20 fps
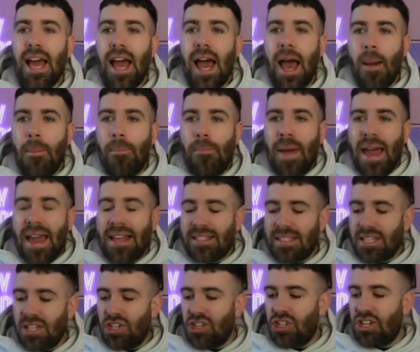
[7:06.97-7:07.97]
a
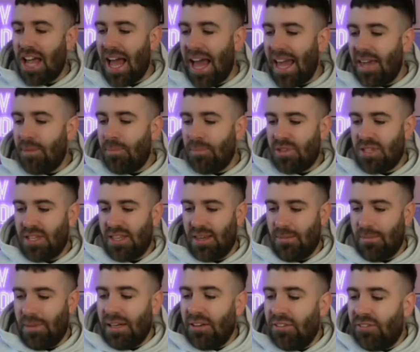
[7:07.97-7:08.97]
better shape to the
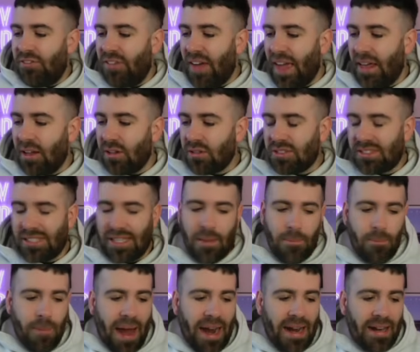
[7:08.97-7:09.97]
midfield, to the
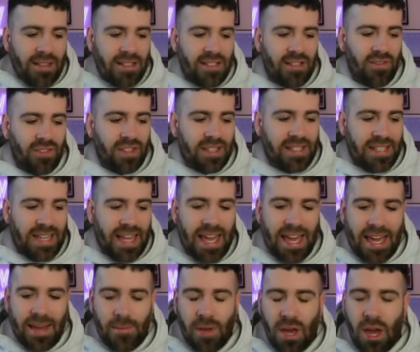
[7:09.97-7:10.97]
balance of the
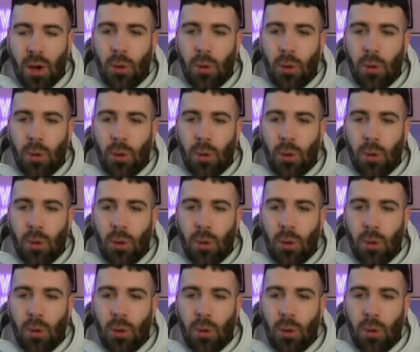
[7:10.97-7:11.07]
team.